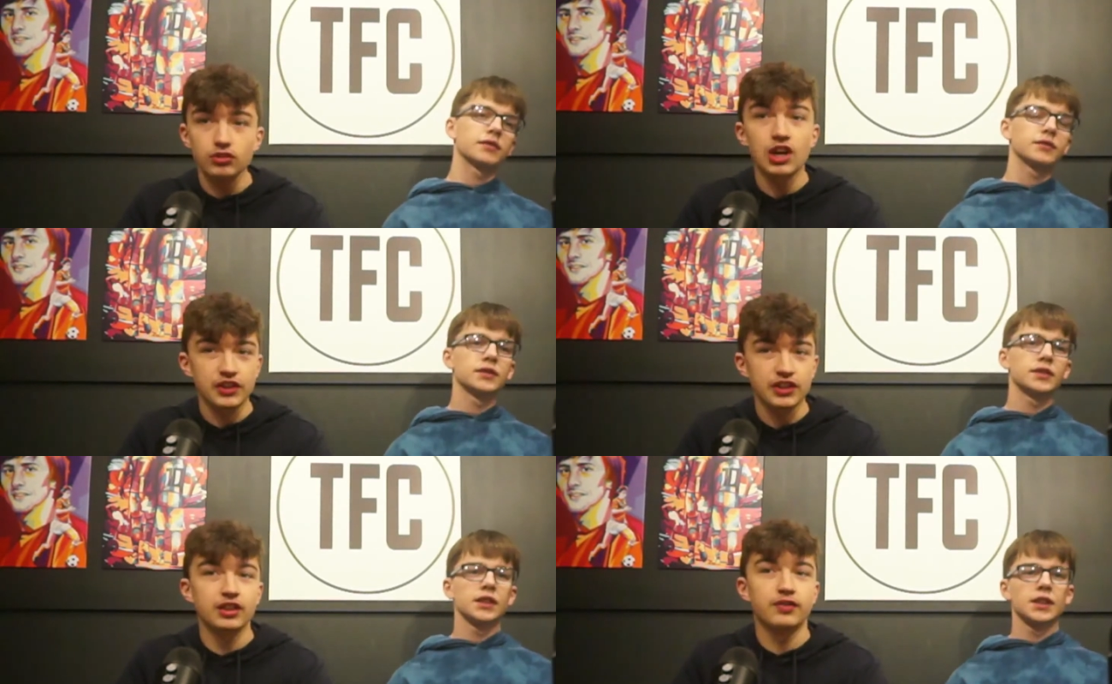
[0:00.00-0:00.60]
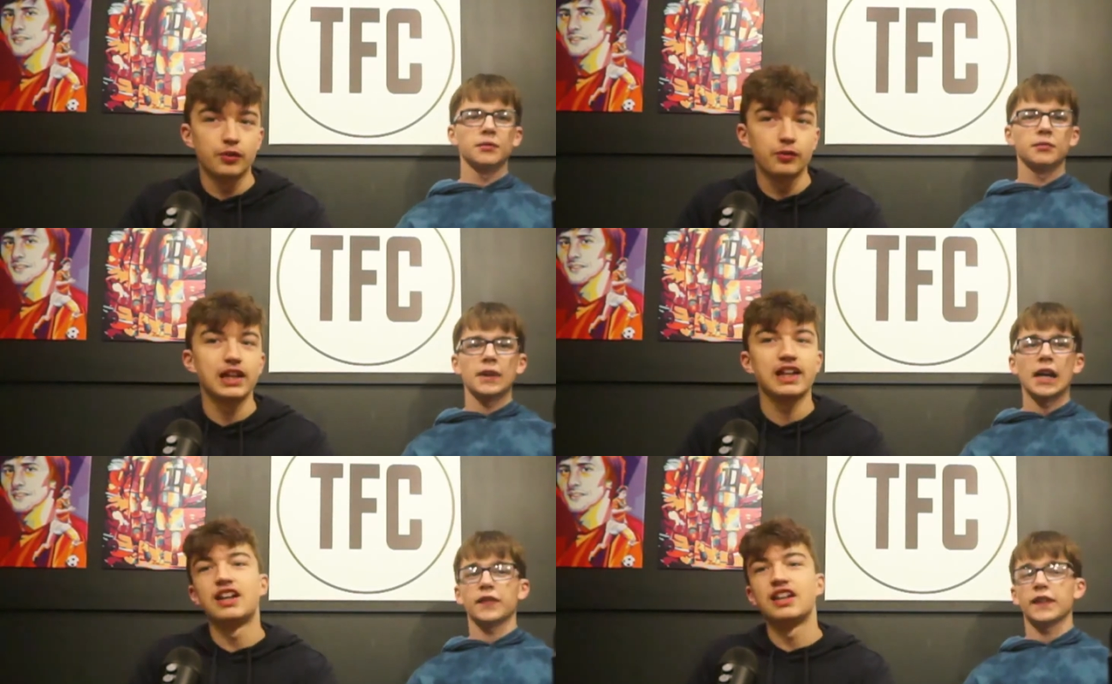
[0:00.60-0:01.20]
Speaker 1: I think they're going to flop really
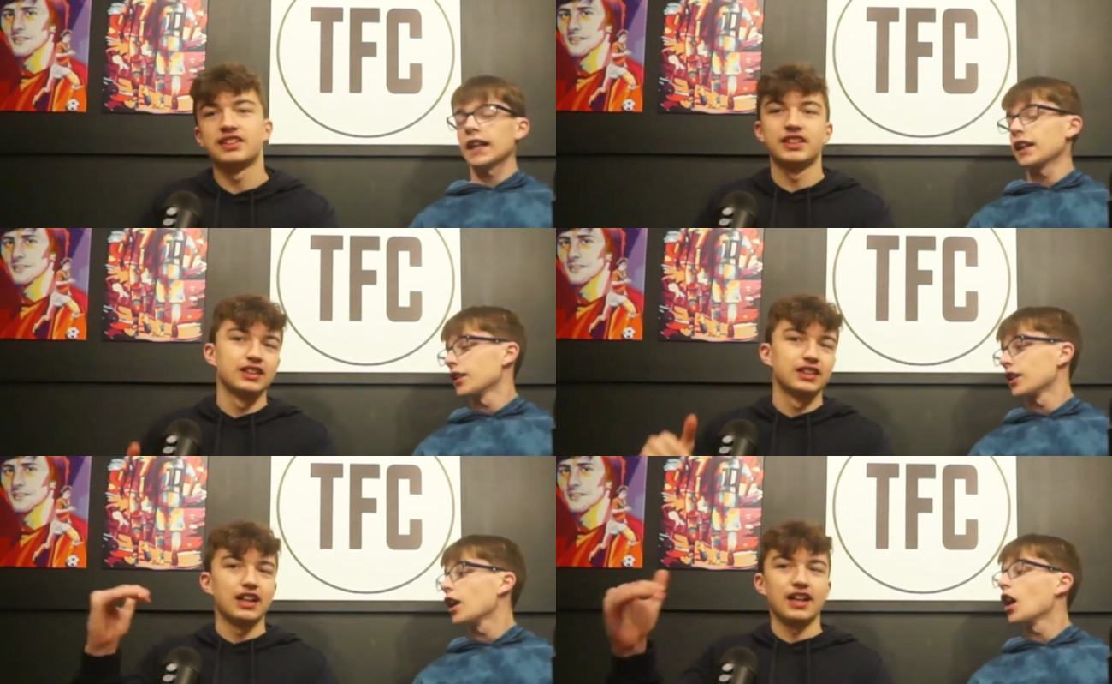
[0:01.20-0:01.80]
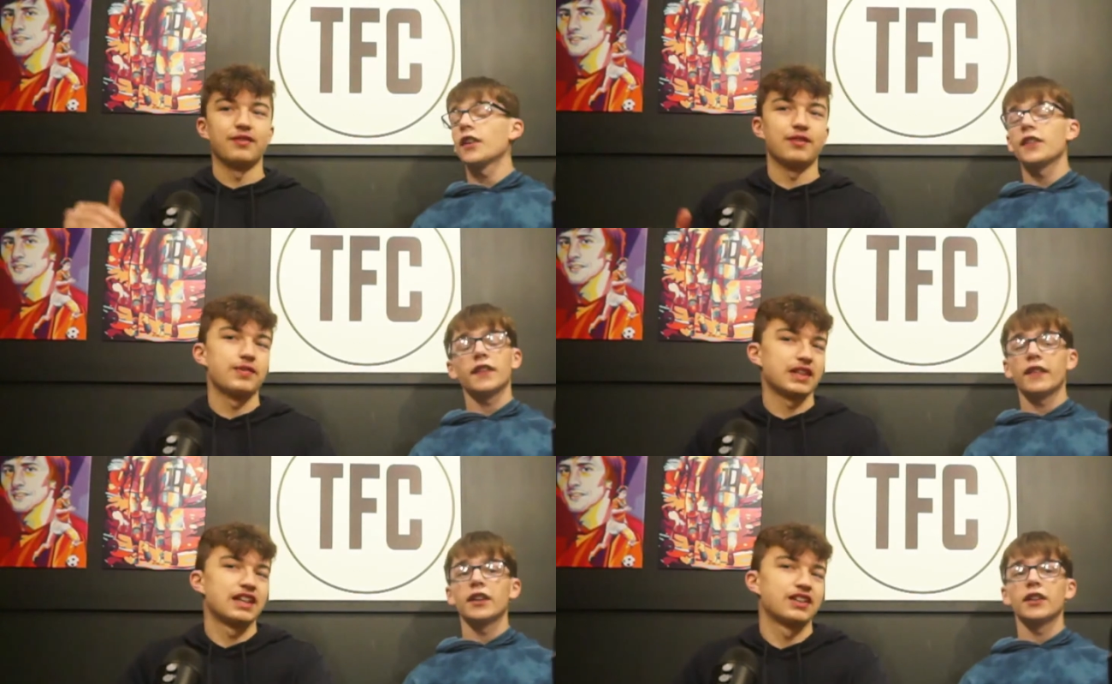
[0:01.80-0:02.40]
As hard. Canada, and then I maybe
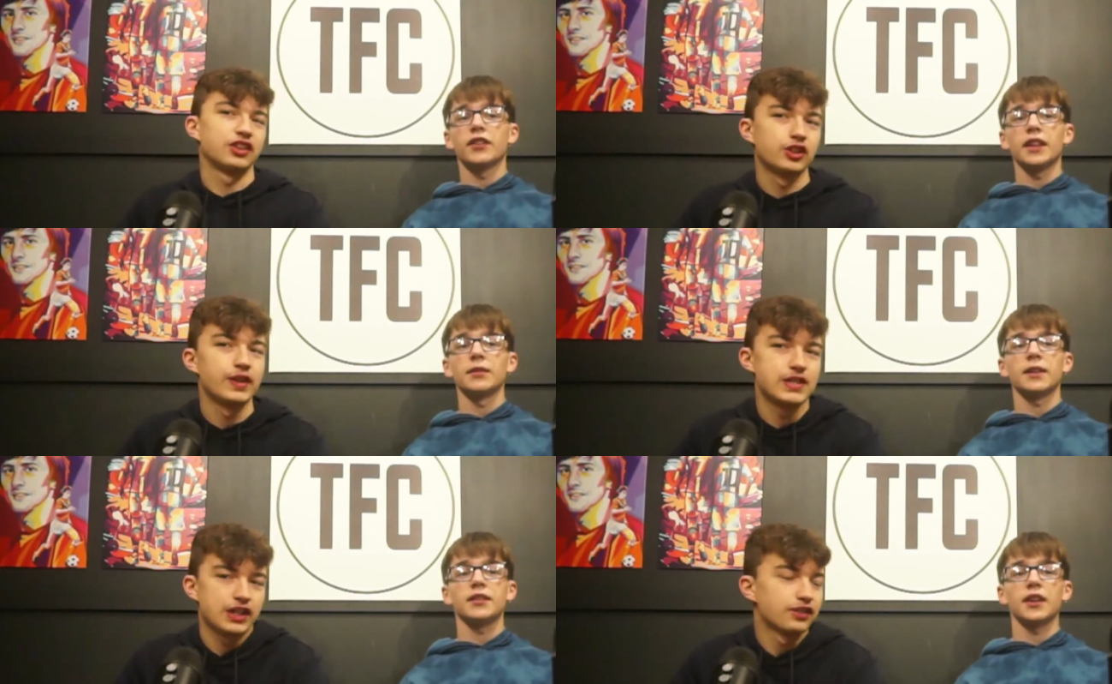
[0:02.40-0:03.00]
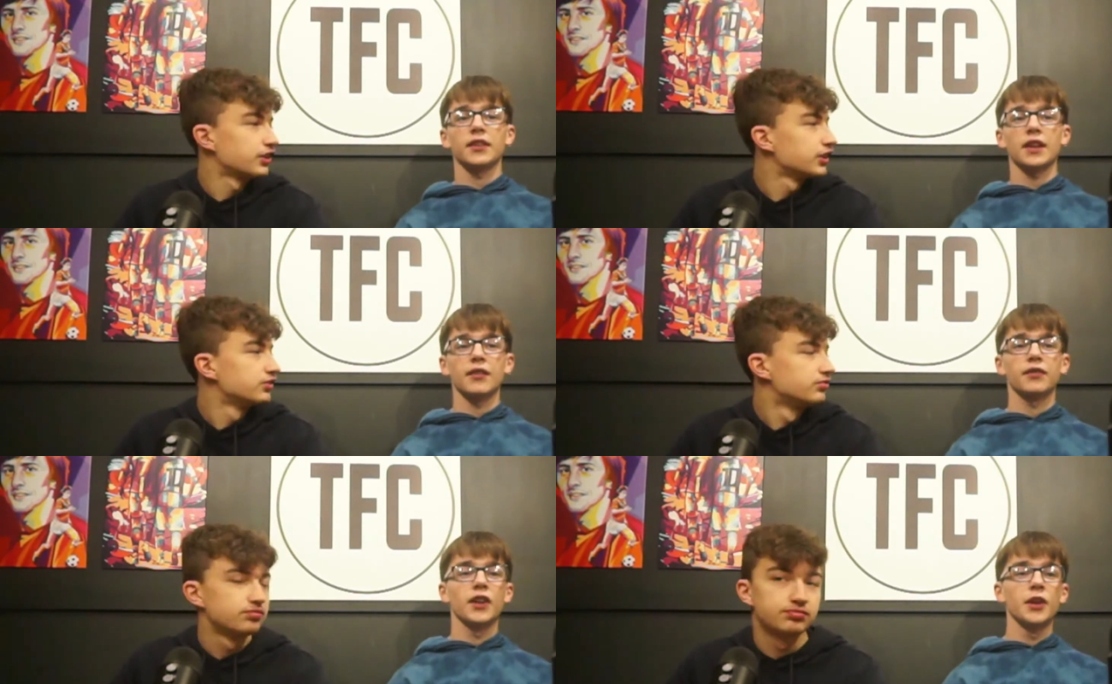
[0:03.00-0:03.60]
Canada, Croatia get through. get
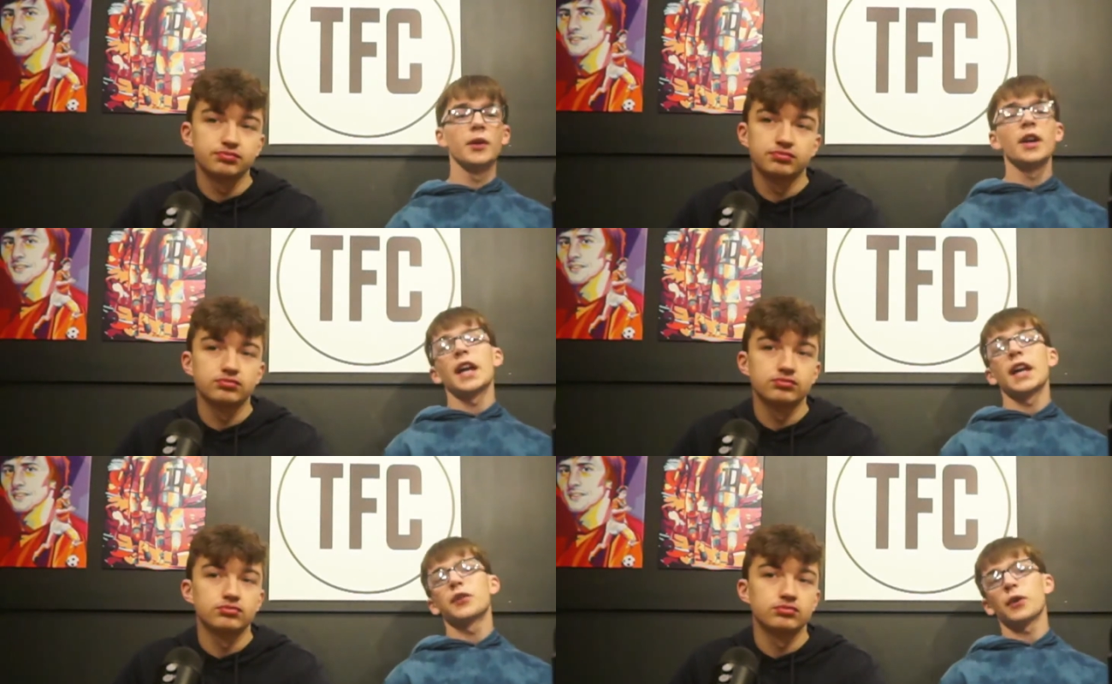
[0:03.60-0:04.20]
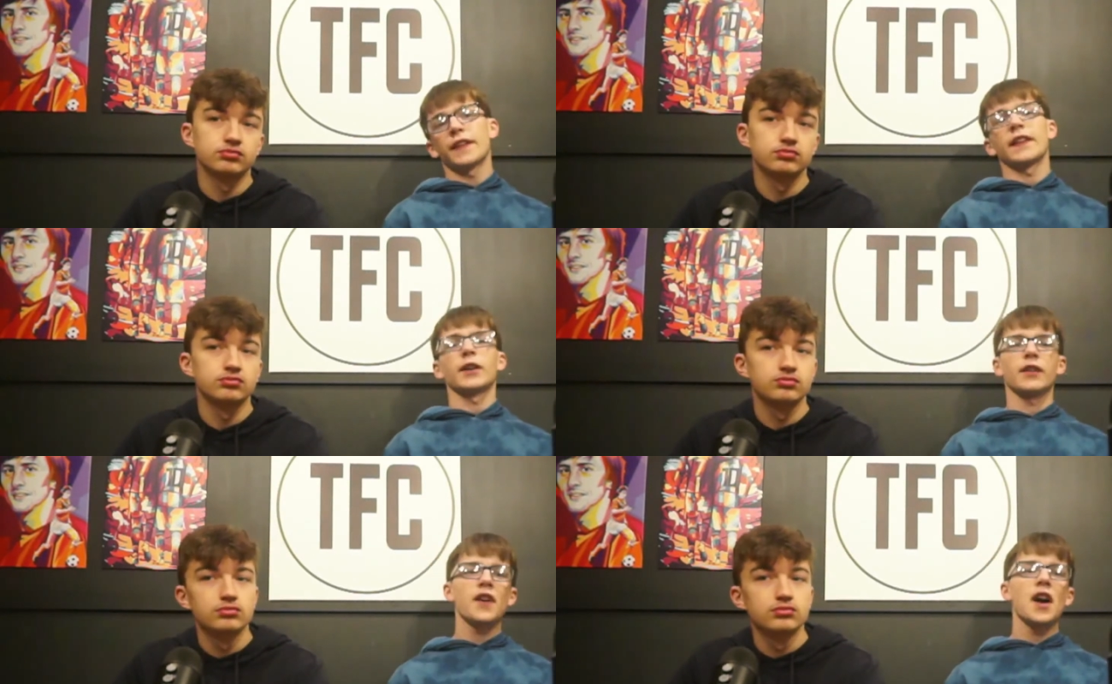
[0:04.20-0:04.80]
Speaker 2: through. Do I think they'll
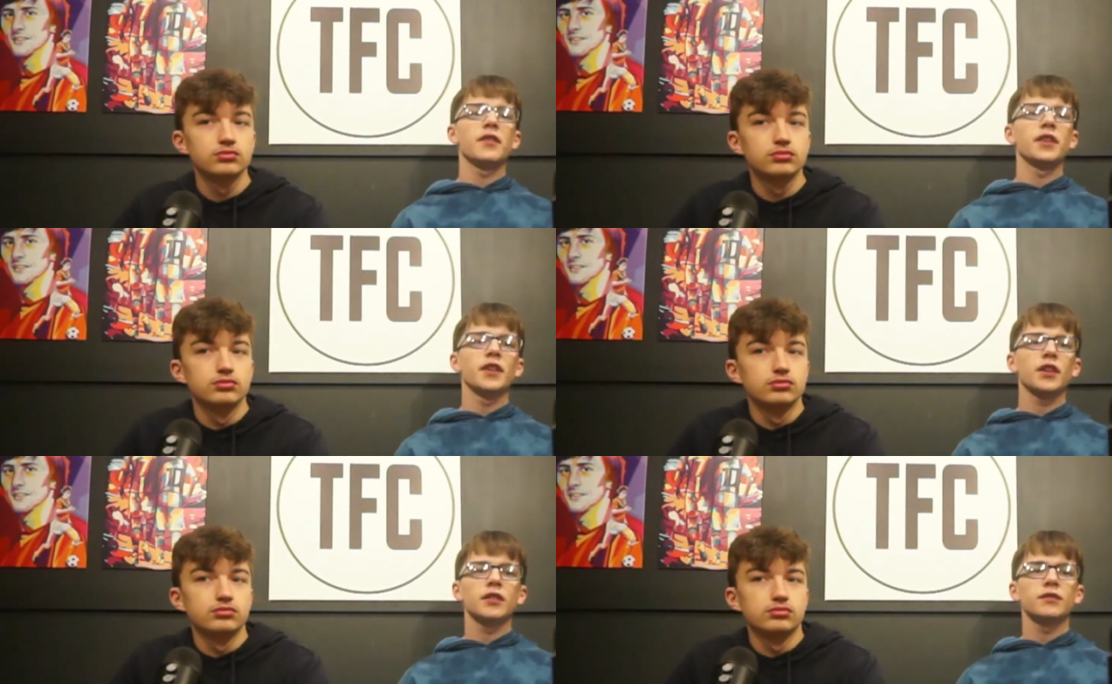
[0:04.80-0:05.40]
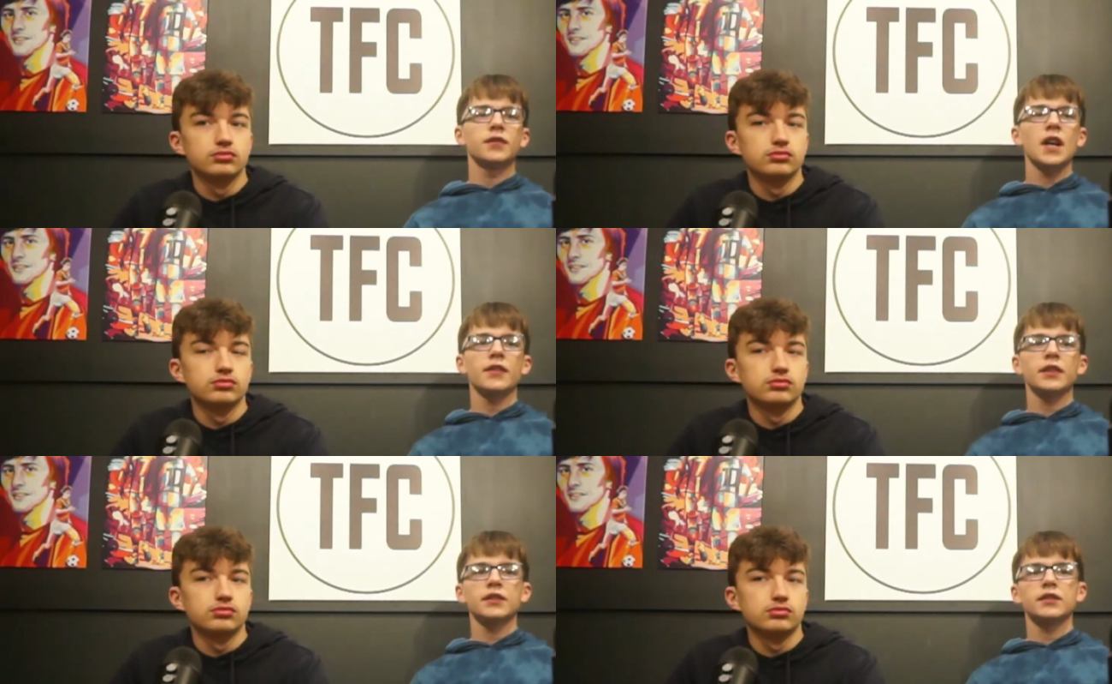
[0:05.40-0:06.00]
get further than the
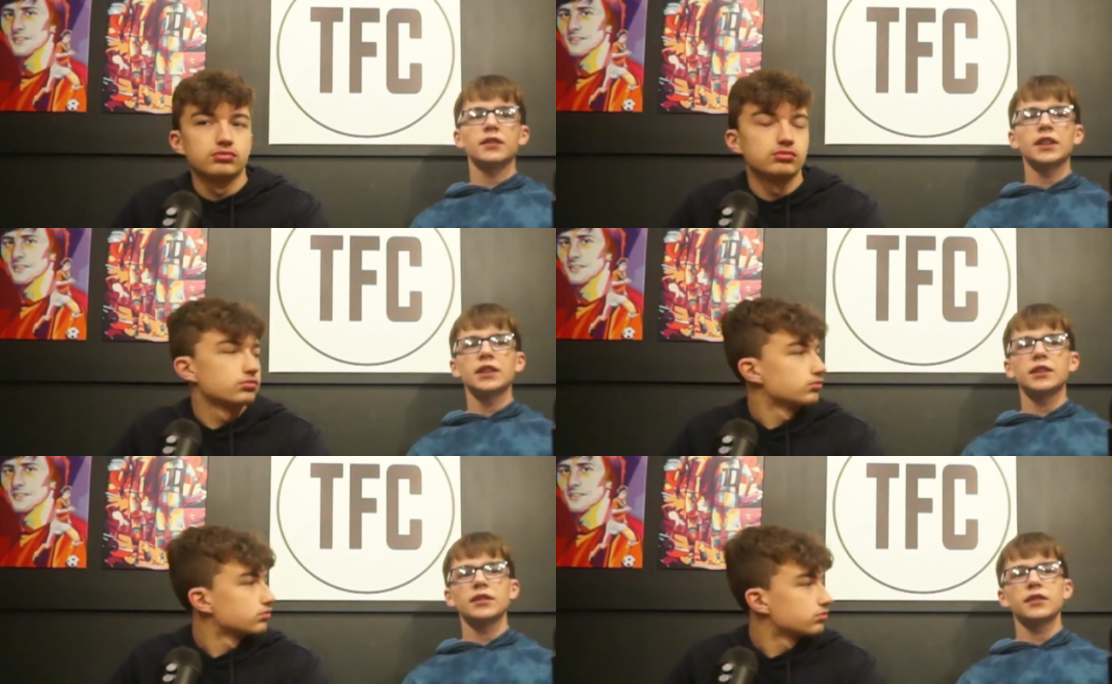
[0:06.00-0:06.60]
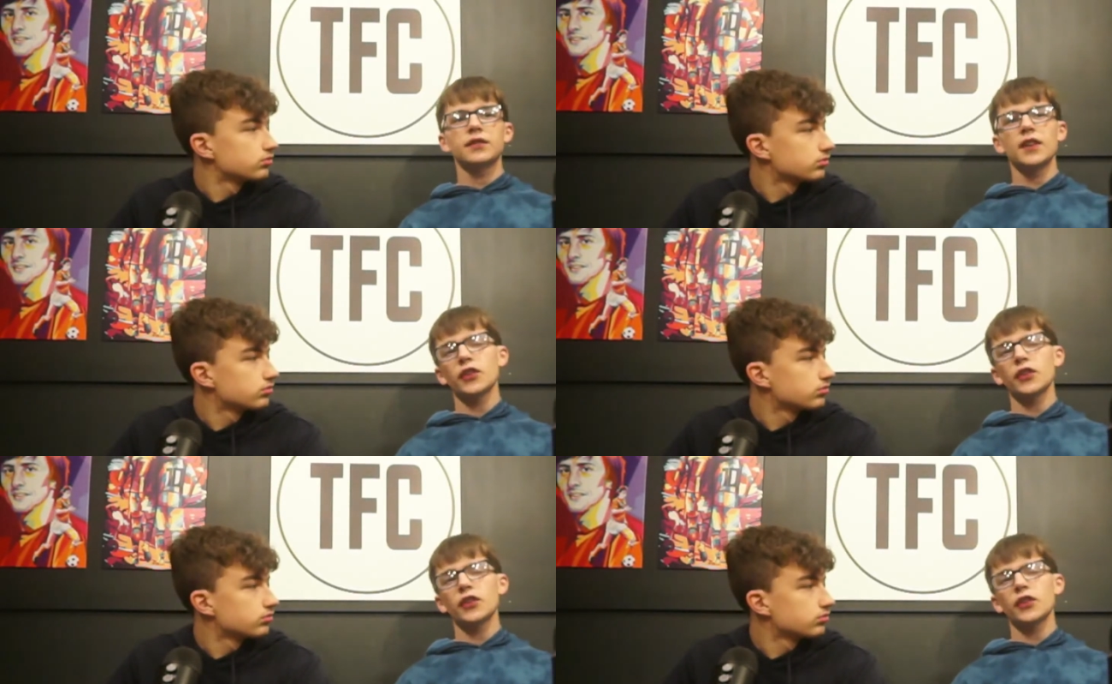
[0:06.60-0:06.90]
further than the first